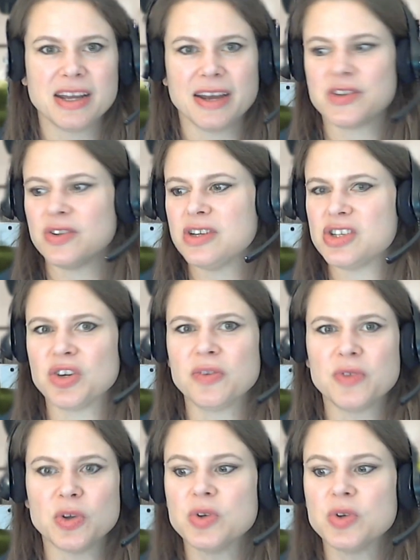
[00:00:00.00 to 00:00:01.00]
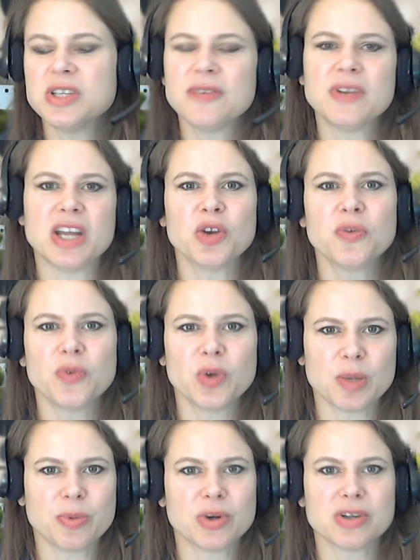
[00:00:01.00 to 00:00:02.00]
after each interview who's even
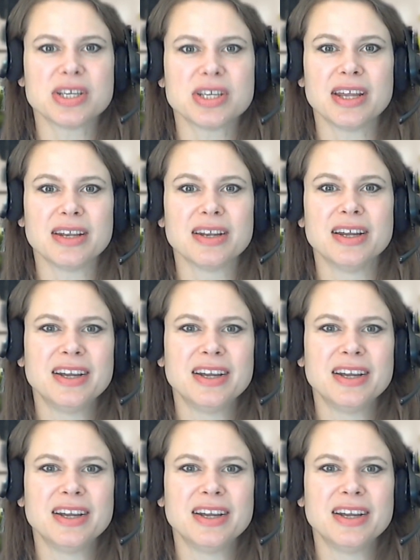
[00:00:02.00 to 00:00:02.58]
interviewing the person